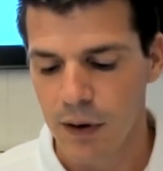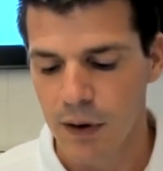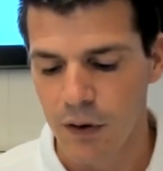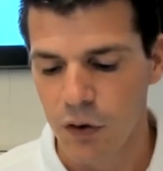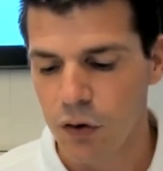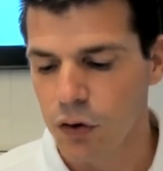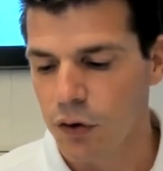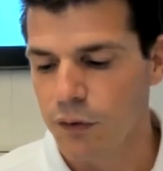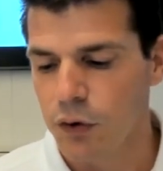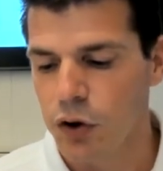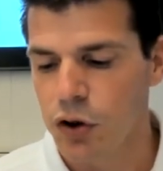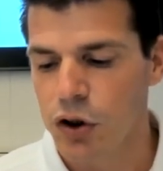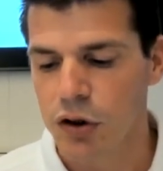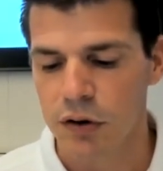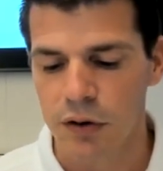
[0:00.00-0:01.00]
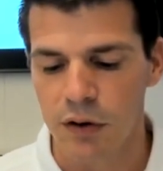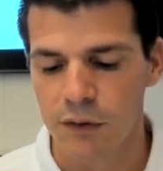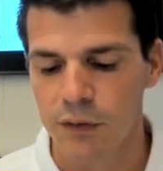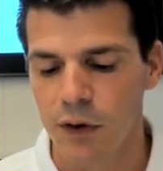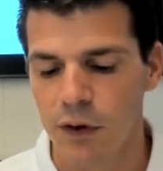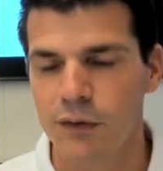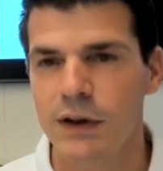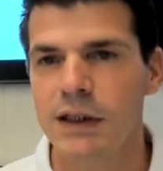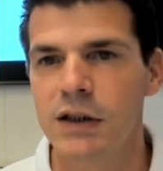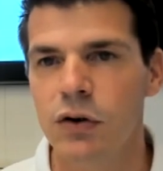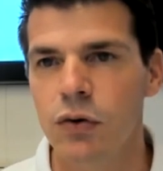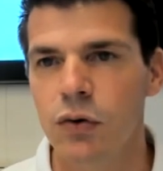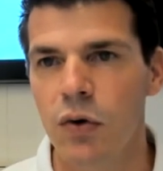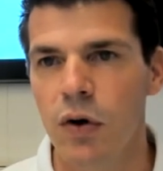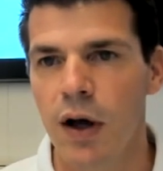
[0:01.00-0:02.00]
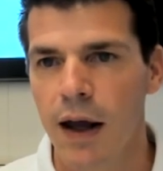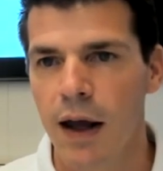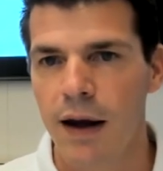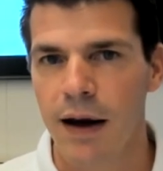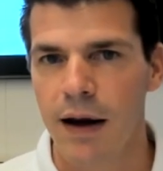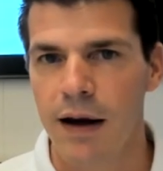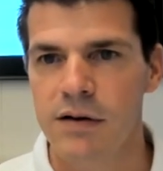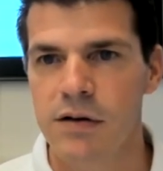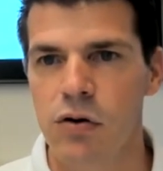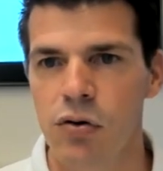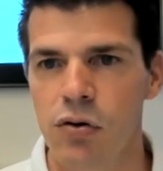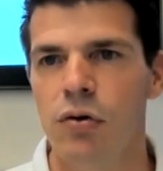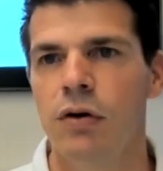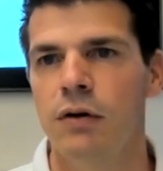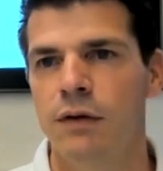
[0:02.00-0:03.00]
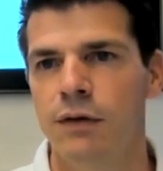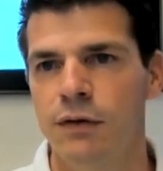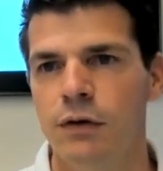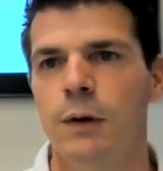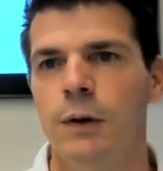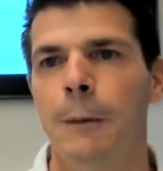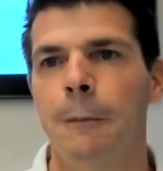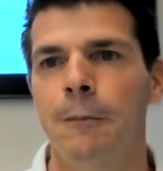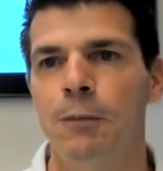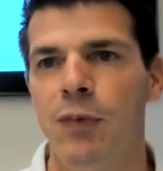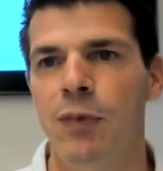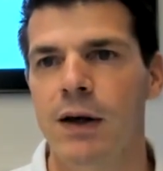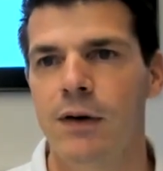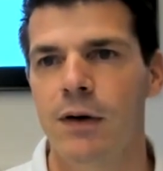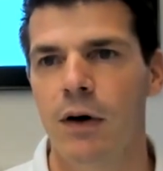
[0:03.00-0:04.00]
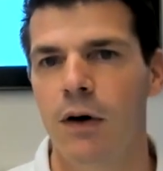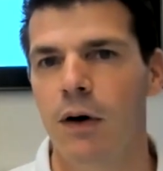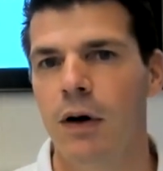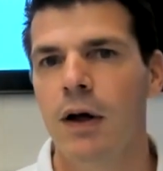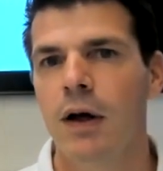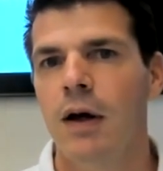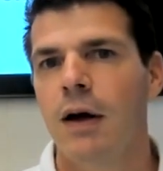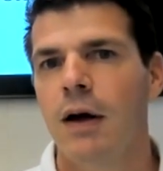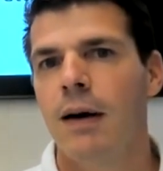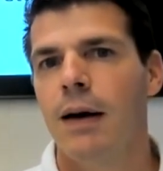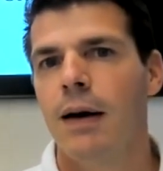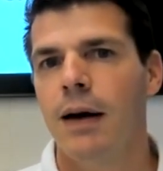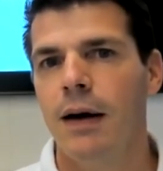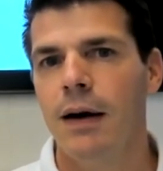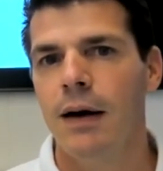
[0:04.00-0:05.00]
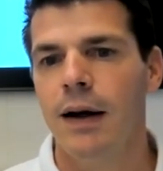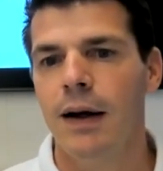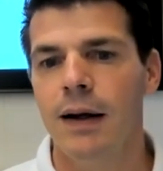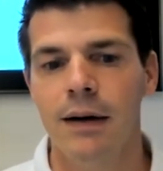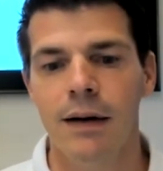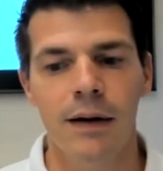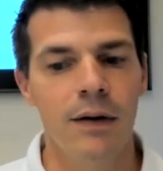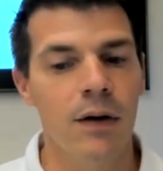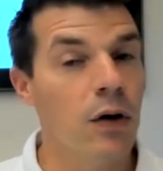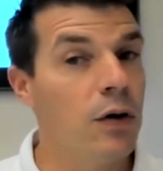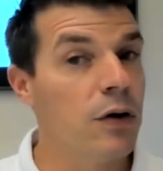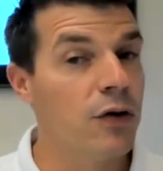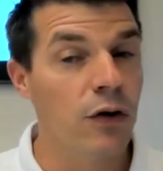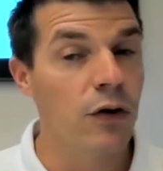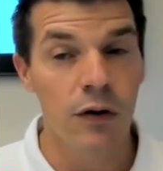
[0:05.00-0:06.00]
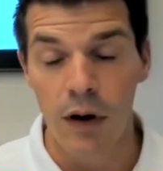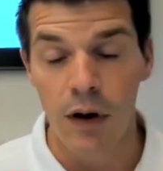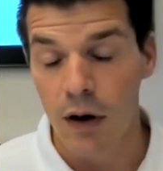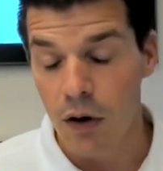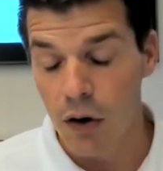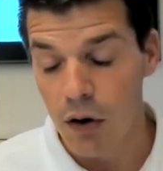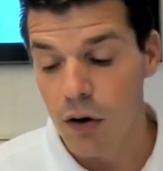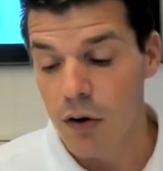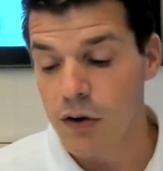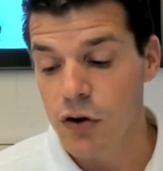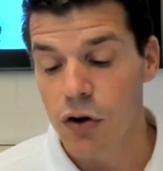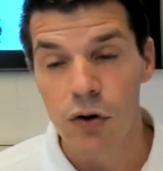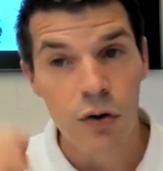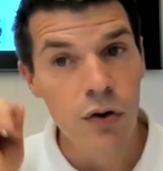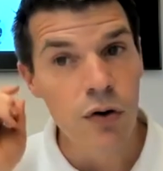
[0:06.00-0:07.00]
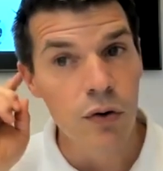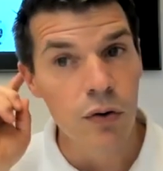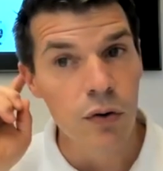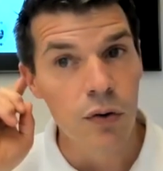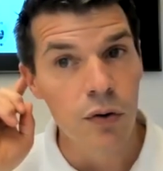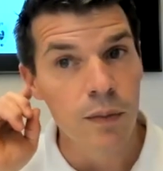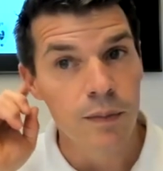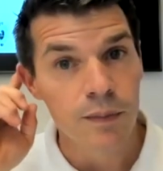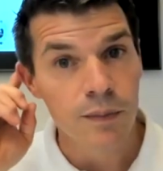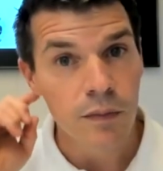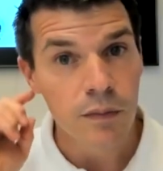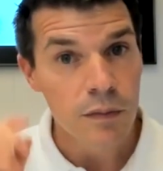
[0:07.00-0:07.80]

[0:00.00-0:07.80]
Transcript: another version of this tool has coolant through. So it allows you to